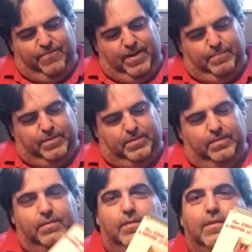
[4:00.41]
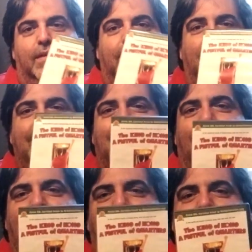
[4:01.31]
famous. He's
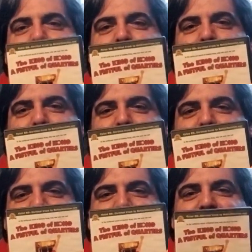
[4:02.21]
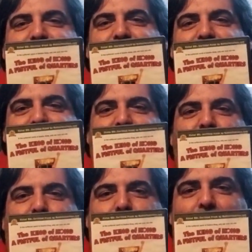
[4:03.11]
not even on the cover. Isn't that
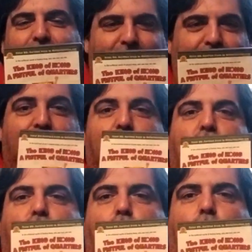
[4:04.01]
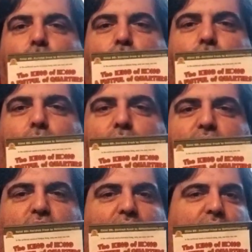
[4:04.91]
great? The torture of
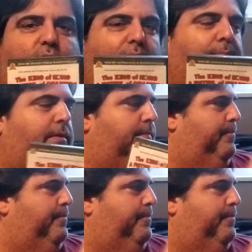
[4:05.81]
Steve Weeby.